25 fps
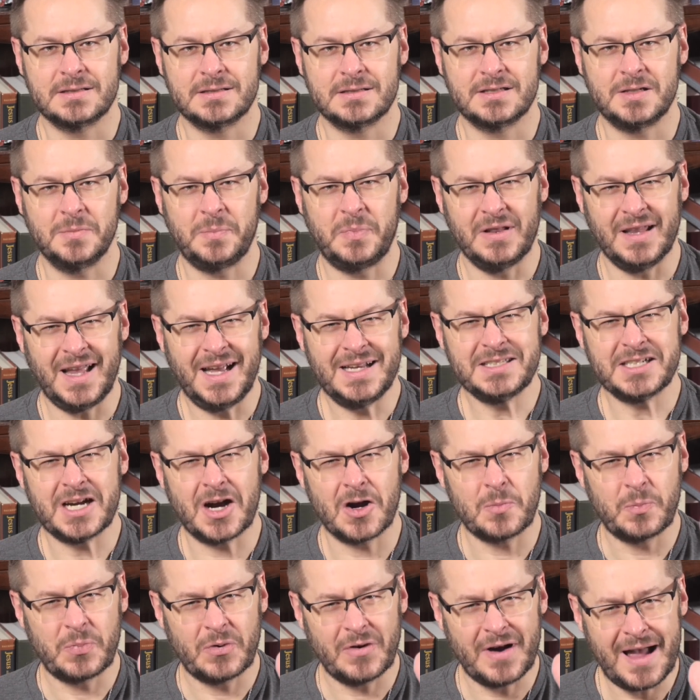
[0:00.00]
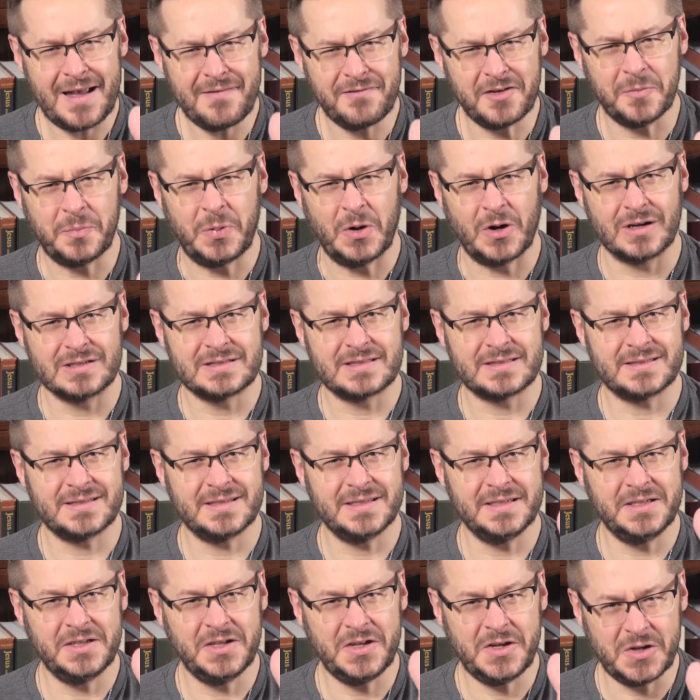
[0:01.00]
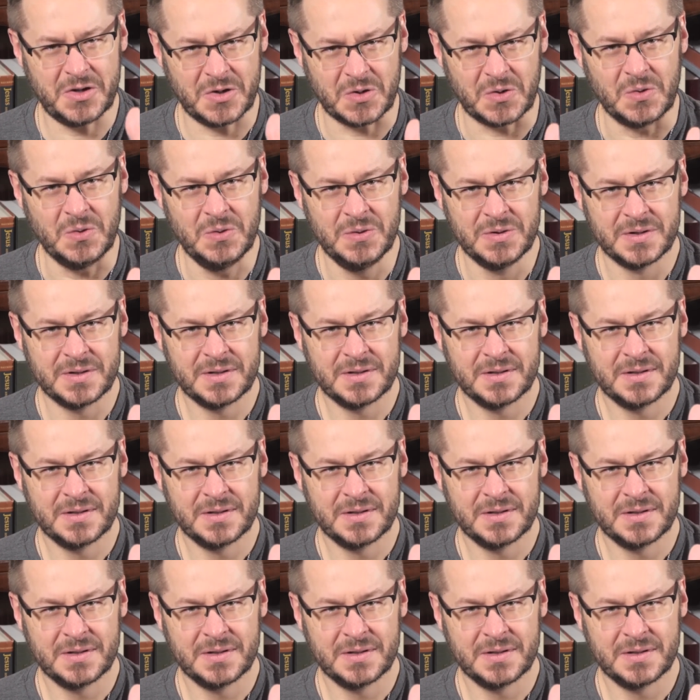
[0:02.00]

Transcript: to pledge our private parts to you.